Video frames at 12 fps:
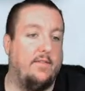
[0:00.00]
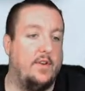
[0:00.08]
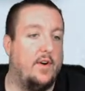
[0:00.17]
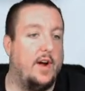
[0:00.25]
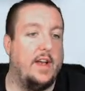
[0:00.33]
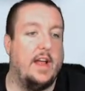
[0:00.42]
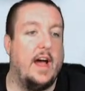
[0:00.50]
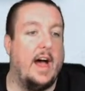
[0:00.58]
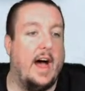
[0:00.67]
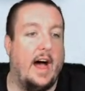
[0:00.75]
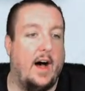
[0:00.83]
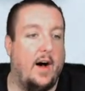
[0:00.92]
no idea
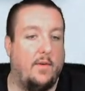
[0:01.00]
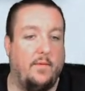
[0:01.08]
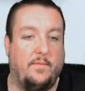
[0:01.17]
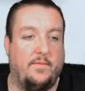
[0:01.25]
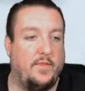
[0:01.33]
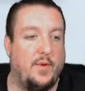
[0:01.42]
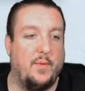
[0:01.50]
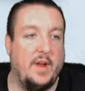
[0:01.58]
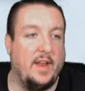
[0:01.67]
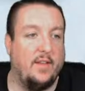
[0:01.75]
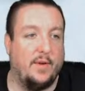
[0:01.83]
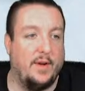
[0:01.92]
how to win
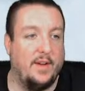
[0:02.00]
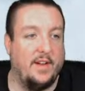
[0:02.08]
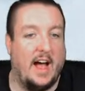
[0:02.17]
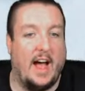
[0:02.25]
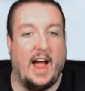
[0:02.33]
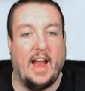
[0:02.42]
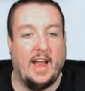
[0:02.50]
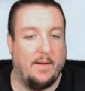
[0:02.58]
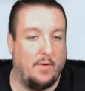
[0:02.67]
this one. I am